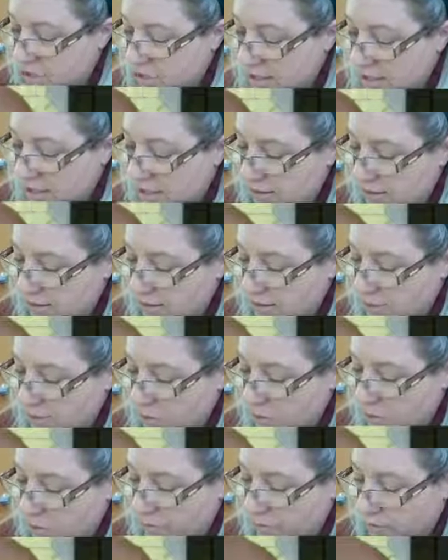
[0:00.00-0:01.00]
just a
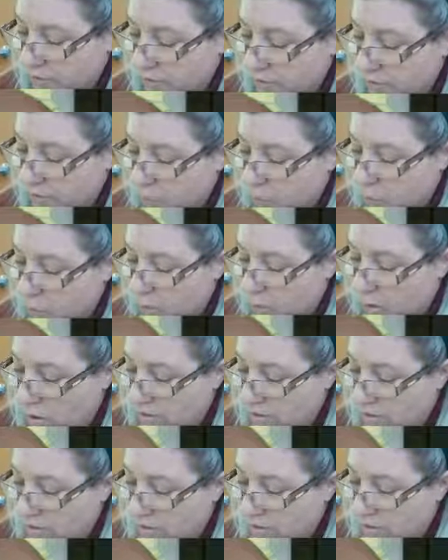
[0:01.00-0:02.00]
little over
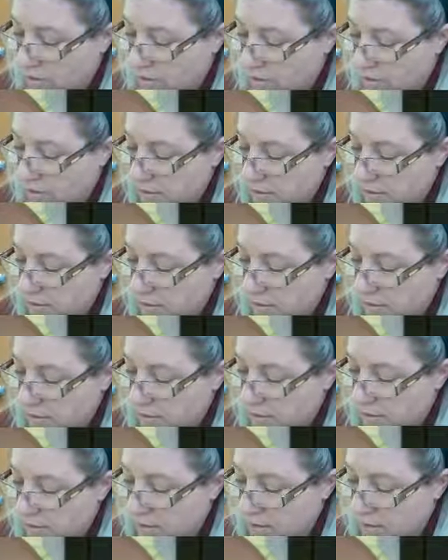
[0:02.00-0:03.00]
1.
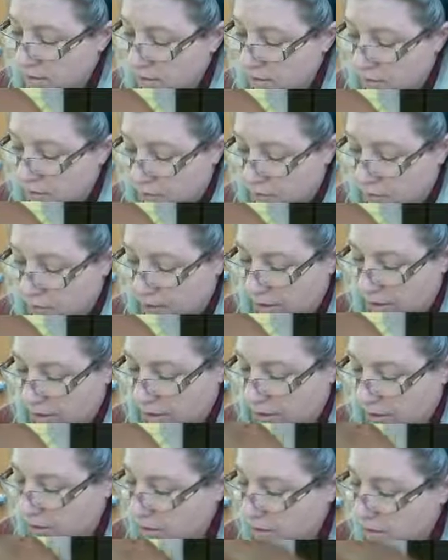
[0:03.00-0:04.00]
About right
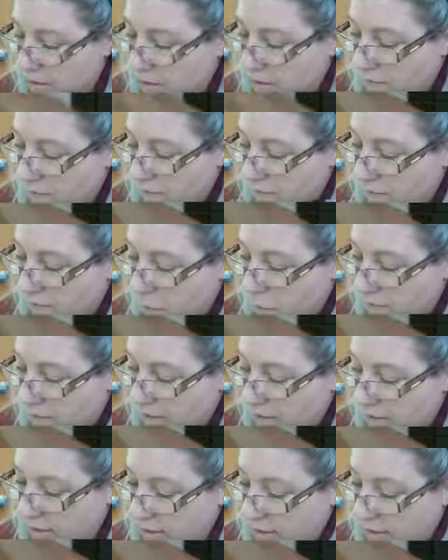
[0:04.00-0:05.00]
there. 4
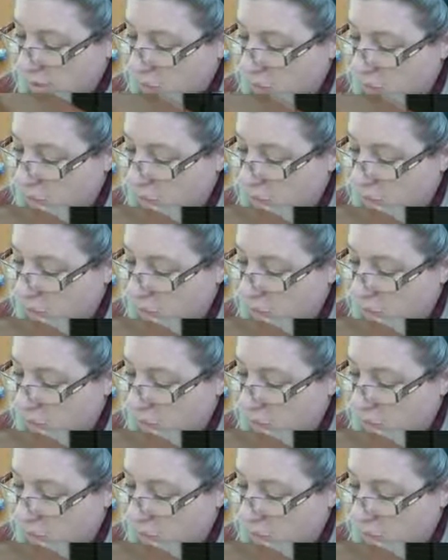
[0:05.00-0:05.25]
is